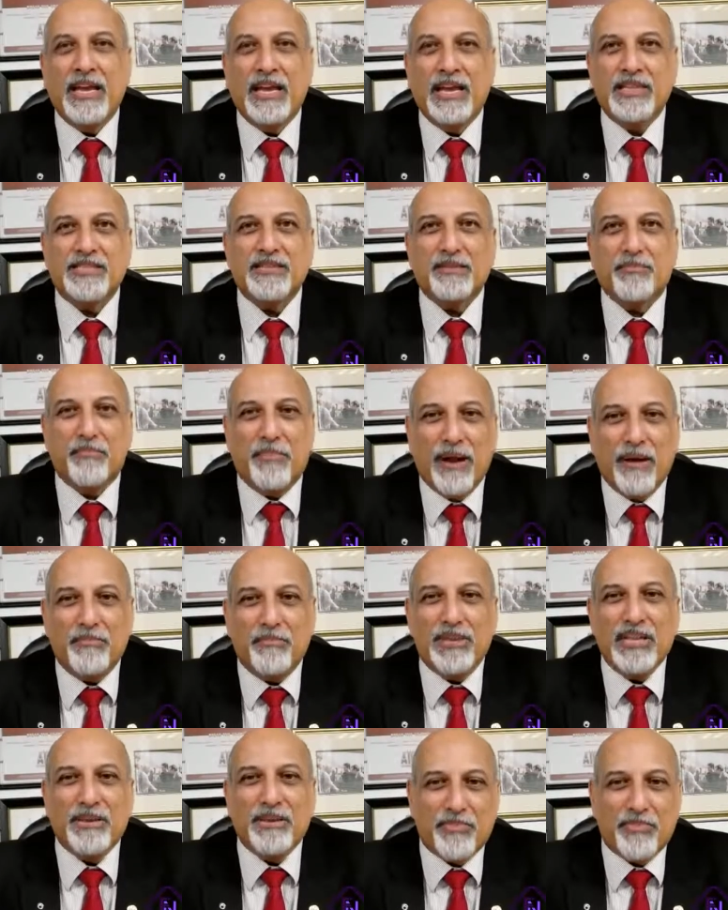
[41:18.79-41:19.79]
It's a
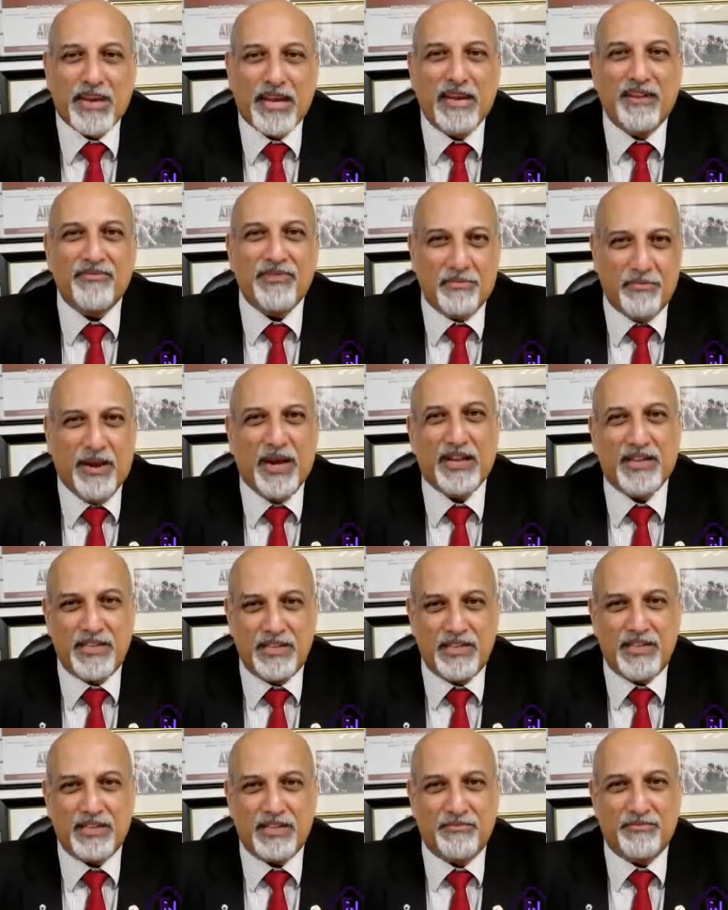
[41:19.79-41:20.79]
public-private
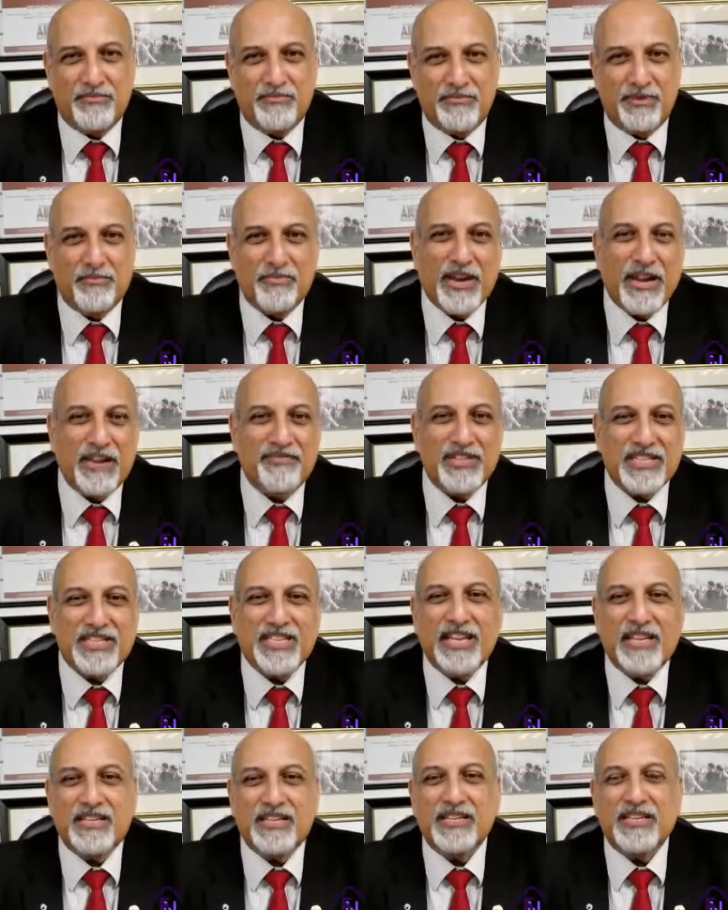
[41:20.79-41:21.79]
partnership. The private
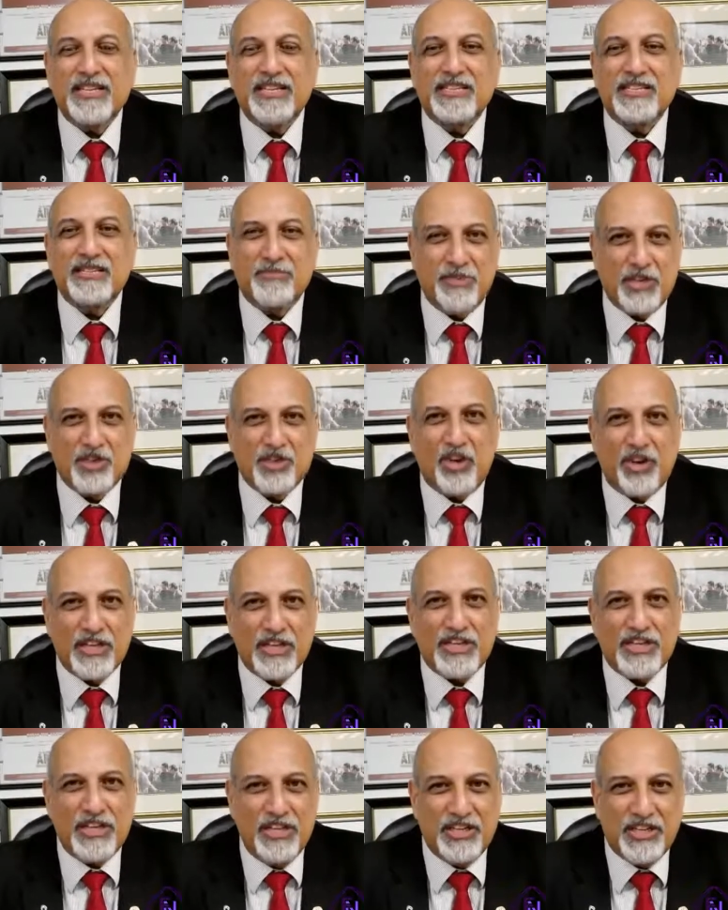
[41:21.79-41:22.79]
sector is a
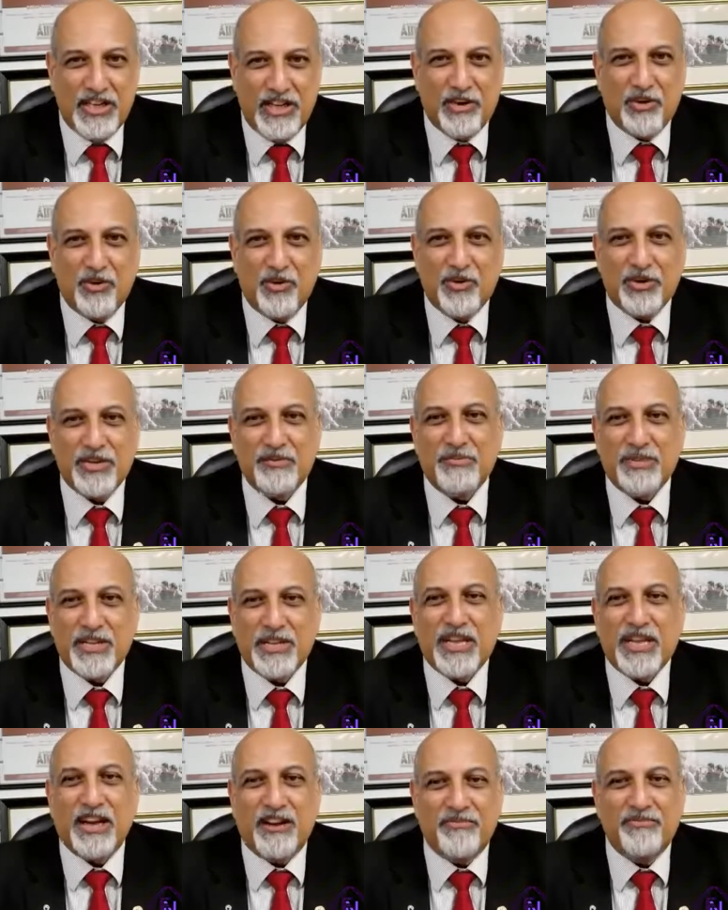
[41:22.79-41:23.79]
majority shareholder, but
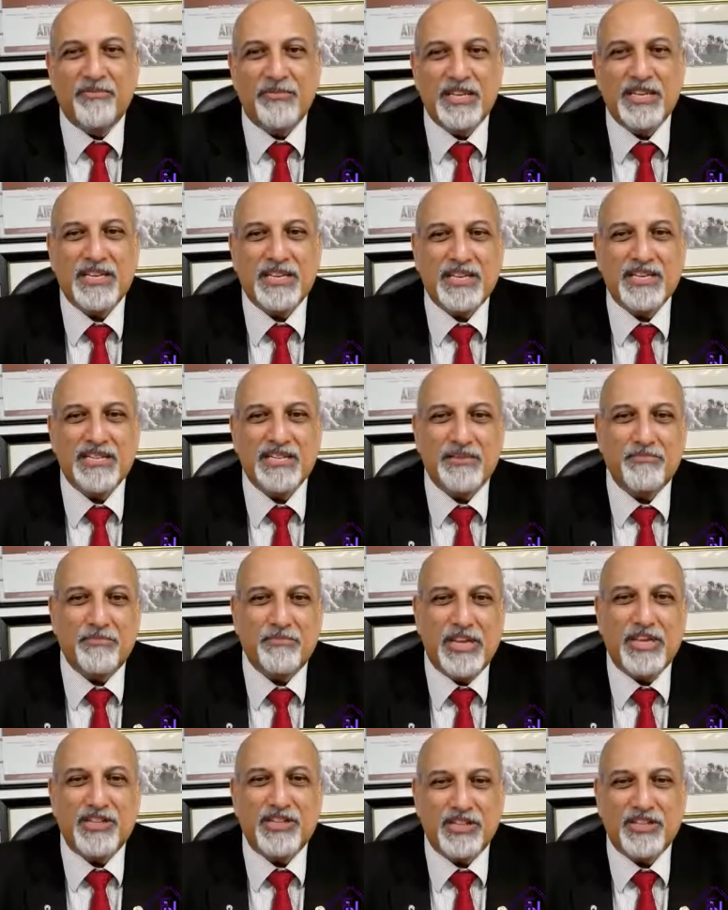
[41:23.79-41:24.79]
the government is a
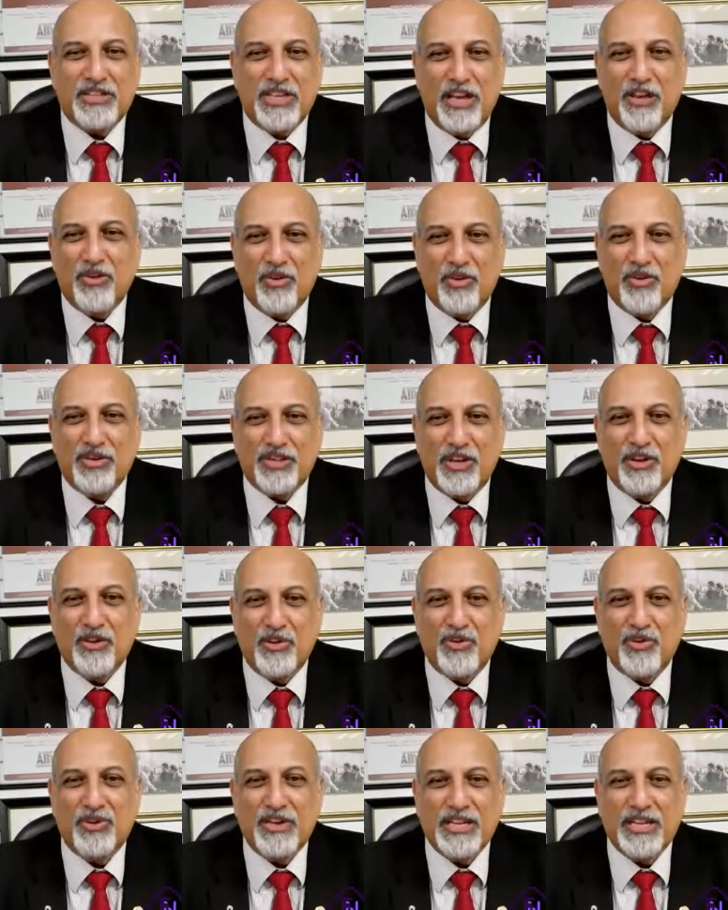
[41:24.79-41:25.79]
major
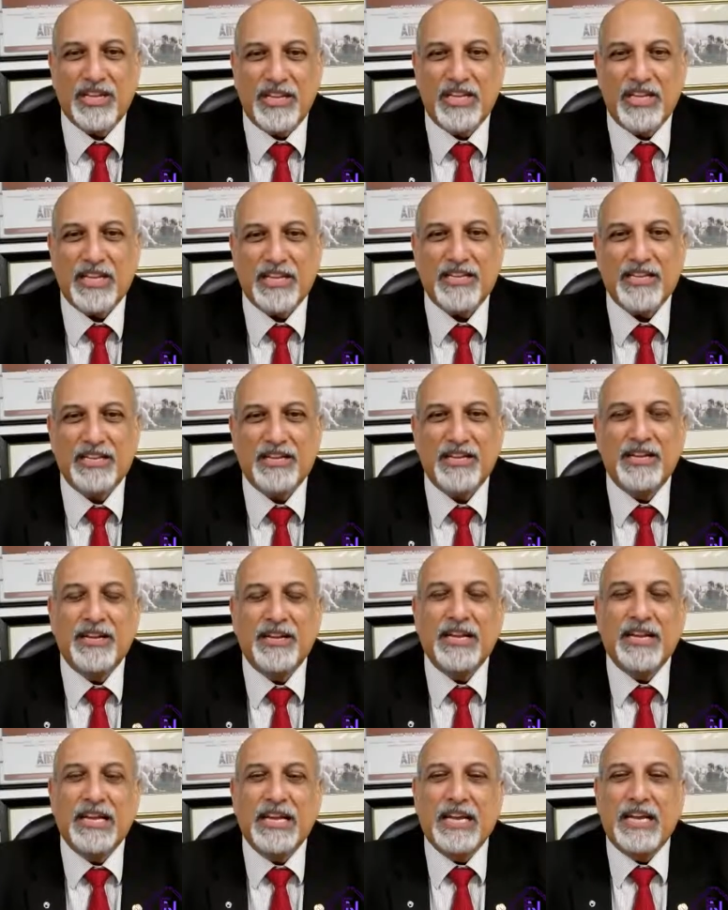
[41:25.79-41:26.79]
shareholder in it.
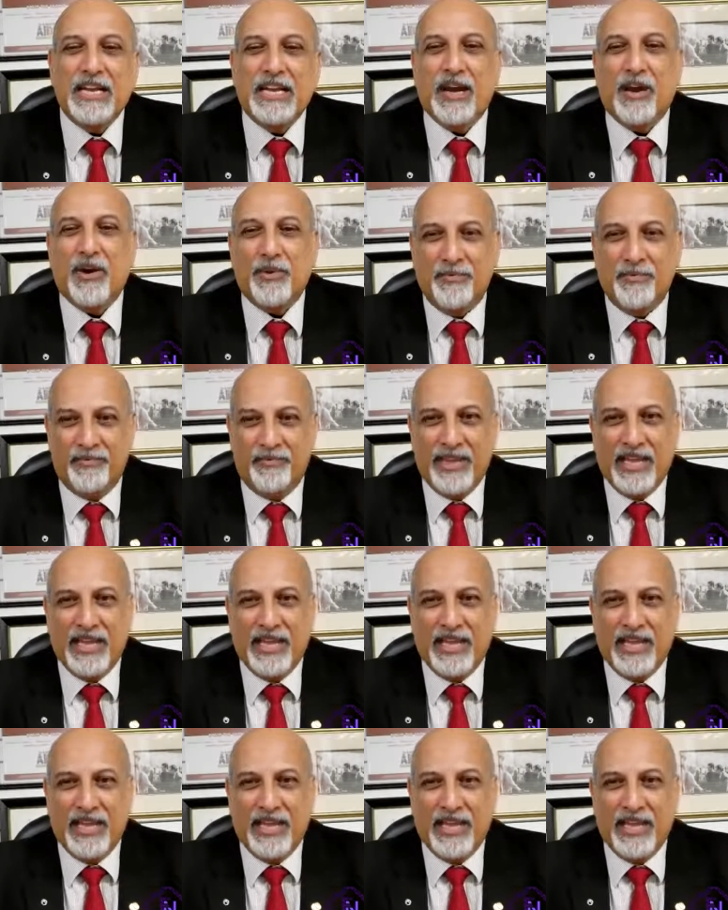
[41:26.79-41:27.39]
Yeah. Now,